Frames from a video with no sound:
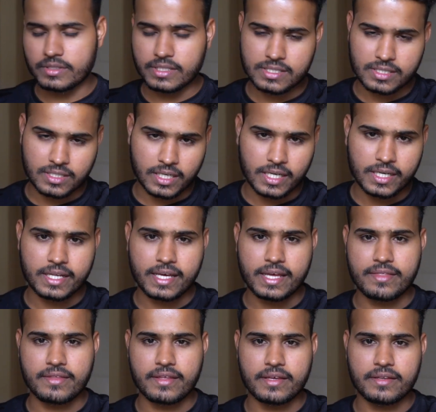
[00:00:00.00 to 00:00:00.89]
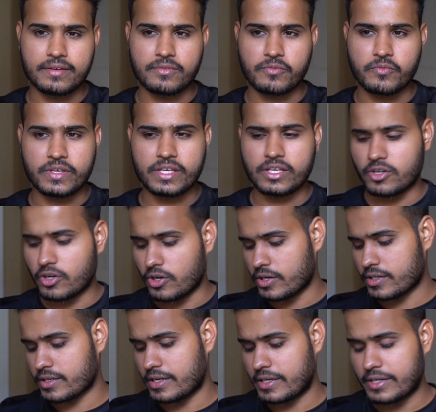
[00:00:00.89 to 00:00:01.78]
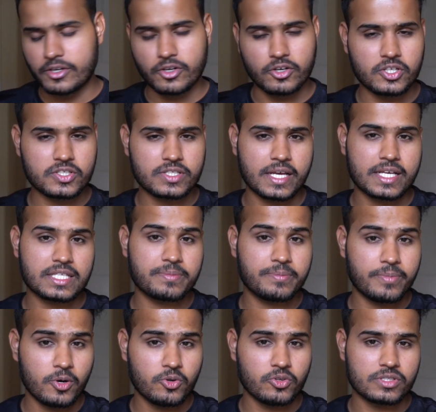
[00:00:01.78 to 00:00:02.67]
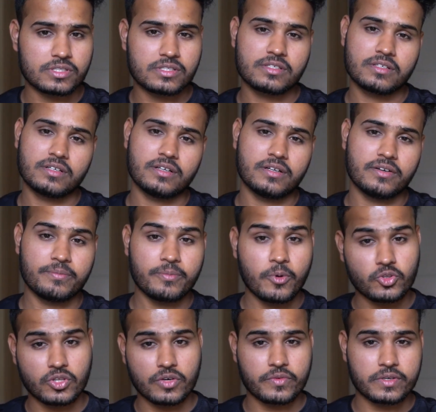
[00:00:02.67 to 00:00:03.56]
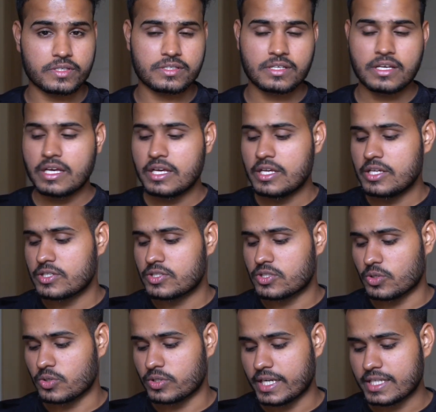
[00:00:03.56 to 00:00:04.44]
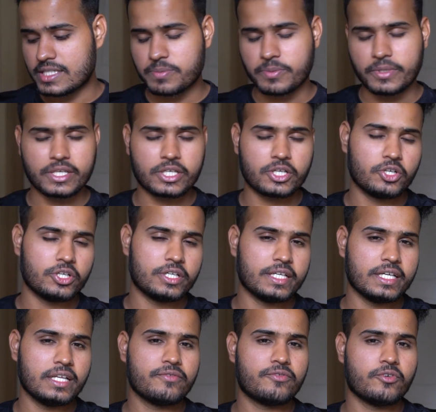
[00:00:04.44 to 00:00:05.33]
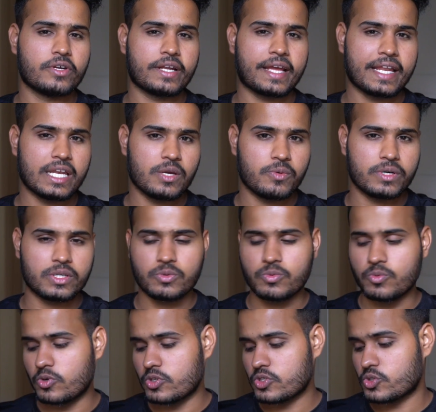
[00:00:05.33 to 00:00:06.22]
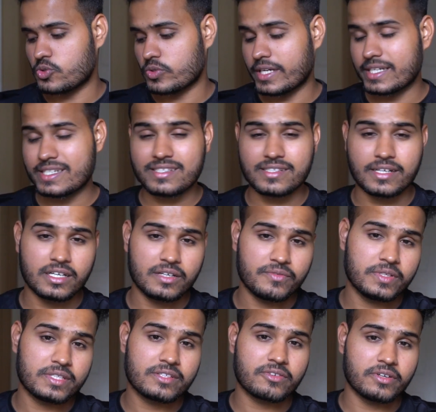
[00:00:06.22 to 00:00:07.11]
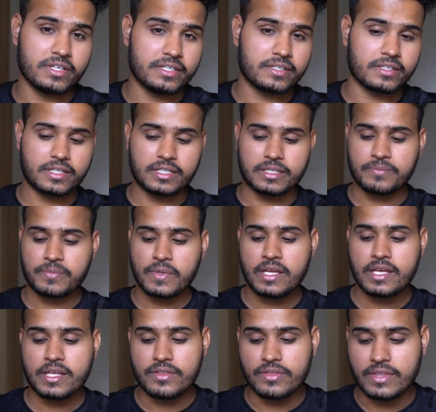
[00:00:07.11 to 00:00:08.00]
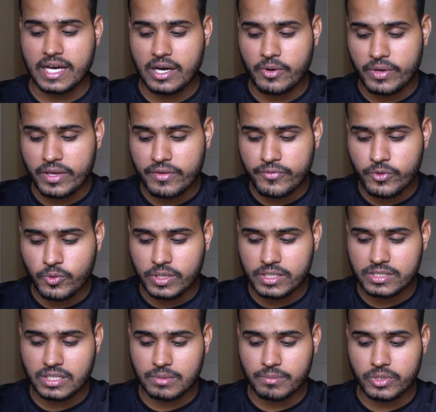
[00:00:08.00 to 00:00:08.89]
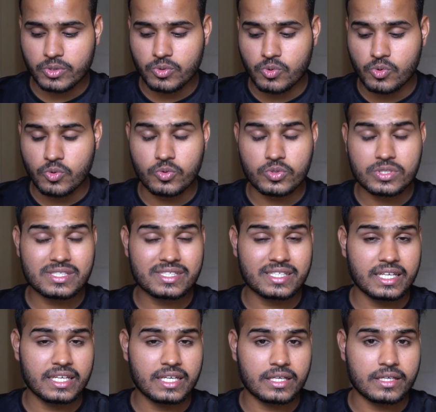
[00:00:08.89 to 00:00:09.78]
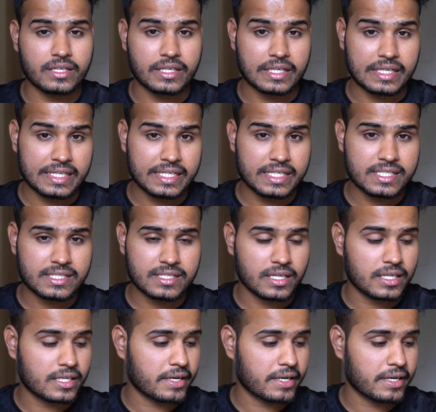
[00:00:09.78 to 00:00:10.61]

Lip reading: this card, and then we got $100 as bonus, both of us. So that's pretty good deal for anyone who wants to get started with credit card. Now, if you are someone who still needs a